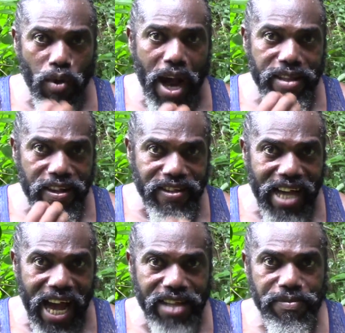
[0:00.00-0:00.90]
to
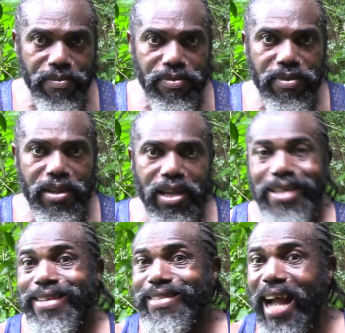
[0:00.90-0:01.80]
understand
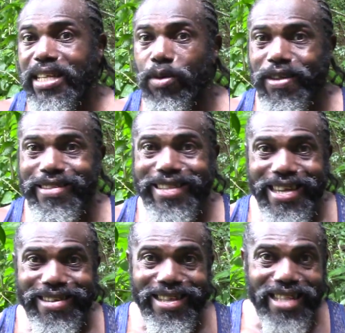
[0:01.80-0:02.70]
that he was
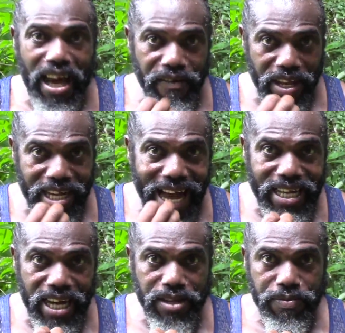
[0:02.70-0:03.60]
teaching Neville
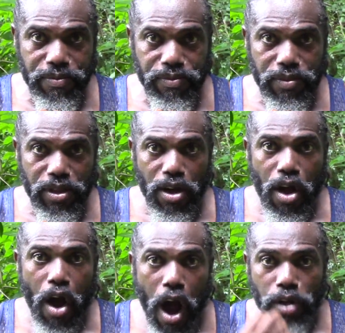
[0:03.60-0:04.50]
Goddard
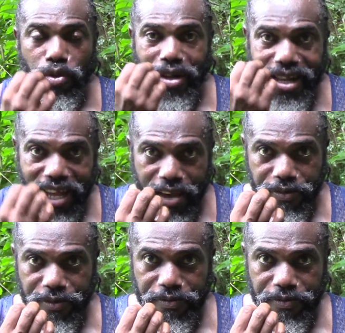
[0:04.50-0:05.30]
how to live